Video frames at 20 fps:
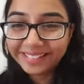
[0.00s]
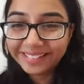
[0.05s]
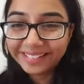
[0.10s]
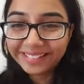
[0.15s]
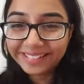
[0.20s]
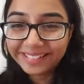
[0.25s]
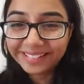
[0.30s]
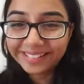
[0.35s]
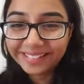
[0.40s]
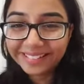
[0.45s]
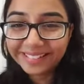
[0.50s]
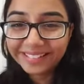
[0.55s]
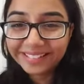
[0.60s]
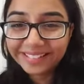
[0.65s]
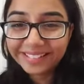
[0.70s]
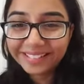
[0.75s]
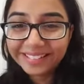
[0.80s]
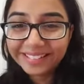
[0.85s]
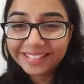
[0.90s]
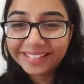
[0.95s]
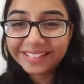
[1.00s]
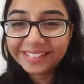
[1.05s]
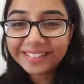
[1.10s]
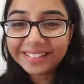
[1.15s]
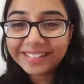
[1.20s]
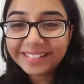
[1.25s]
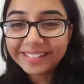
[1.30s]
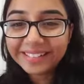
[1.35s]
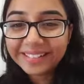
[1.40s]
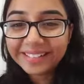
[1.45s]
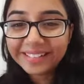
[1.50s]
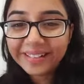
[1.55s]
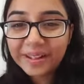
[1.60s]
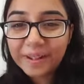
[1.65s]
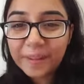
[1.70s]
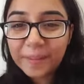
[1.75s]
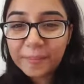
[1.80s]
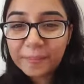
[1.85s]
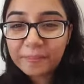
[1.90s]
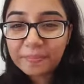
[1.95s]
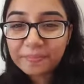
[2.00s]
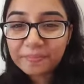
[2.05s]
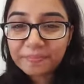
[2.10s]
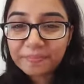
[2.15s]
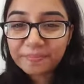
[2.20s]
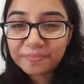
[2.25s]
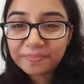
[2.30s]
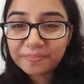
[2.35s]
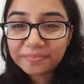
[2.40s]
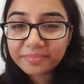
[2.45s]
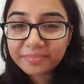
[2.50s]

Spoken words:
[no speech]